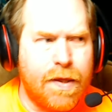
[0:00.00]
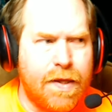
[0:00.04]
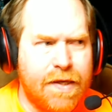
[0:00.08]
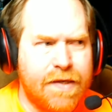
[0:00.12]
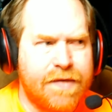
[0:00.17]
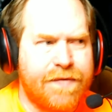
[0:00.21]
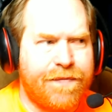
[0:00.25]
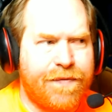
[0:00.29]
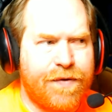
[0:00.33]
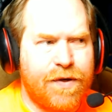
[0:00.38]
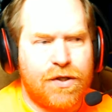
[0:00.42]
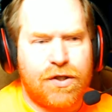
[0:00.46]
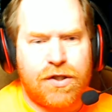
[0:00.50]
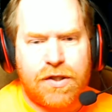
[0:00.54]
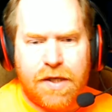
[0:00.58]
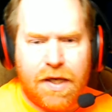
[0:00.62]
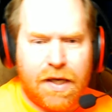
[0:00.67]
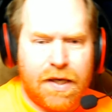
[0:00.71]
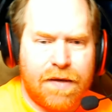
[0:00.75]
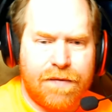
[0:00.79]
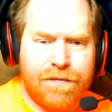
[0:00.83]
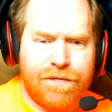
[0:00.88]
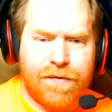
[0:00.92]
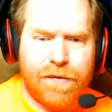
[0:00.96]
less fish
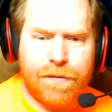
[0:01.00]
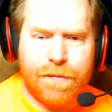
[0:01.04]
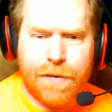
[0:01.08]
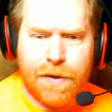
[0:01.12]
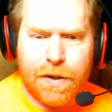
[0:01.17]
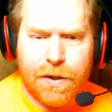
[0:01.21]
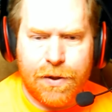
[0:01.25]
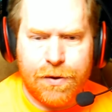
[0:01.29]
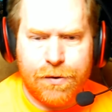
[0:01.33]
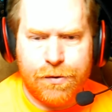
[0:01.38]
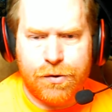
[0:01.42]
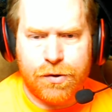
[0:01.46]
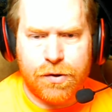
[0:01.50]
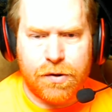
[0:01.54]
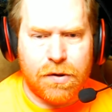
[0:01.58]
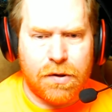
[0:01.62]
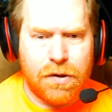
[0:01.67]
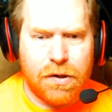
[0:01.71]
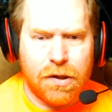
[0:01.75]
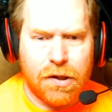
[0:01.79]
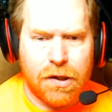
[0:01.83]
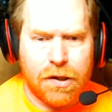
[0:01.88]
taken from the ocean.